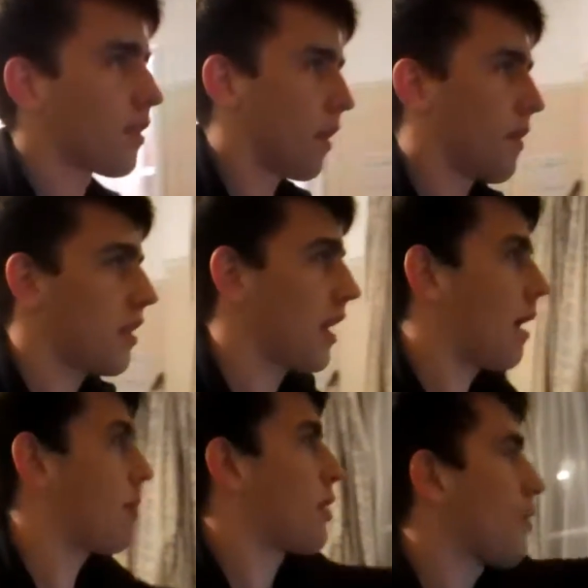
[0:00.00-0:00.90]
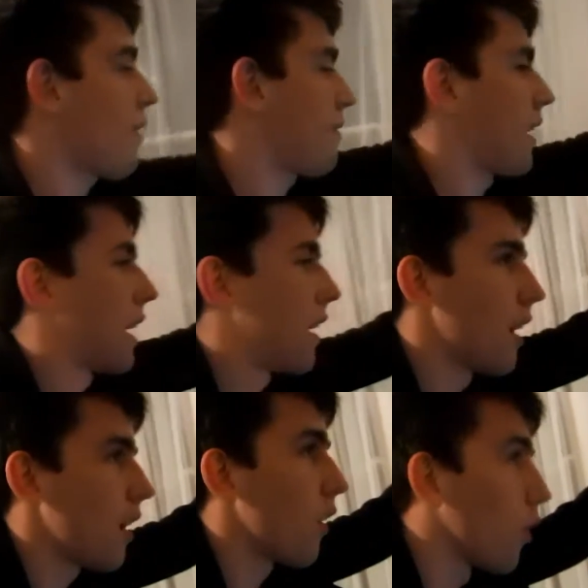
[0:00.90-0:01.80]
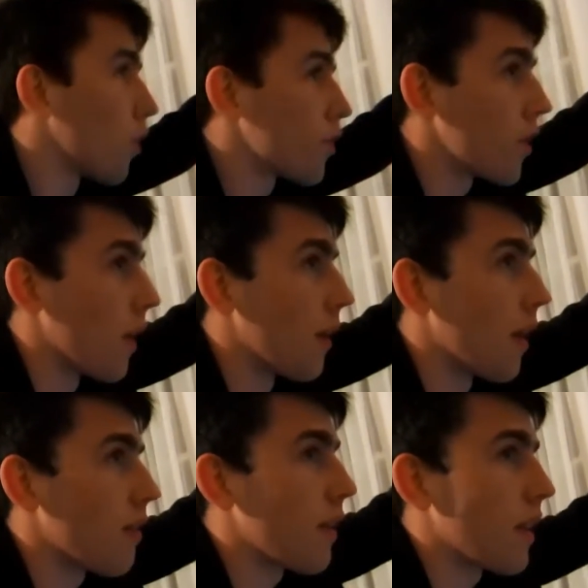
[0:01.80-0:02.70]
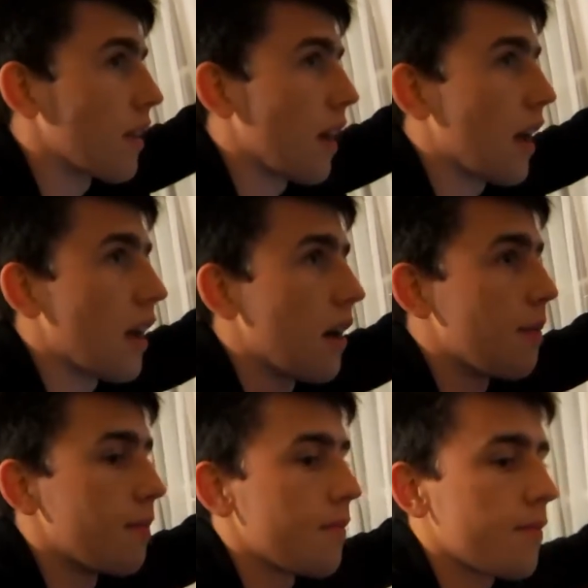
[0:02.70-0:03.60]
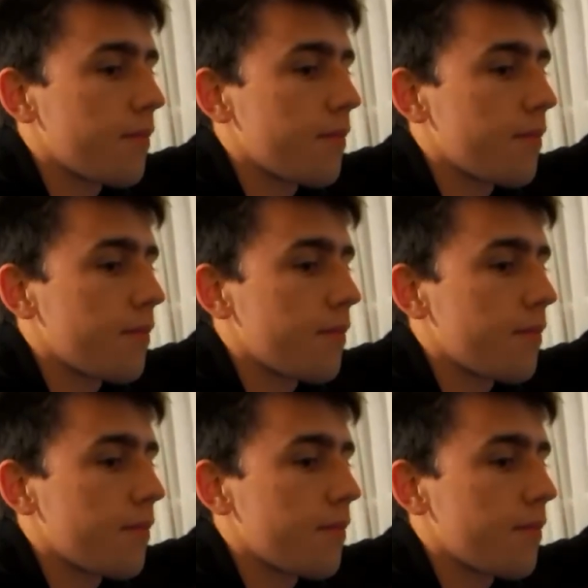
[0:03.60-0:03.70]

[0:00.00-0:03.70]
I think they get a bit drafty. And also, I think they're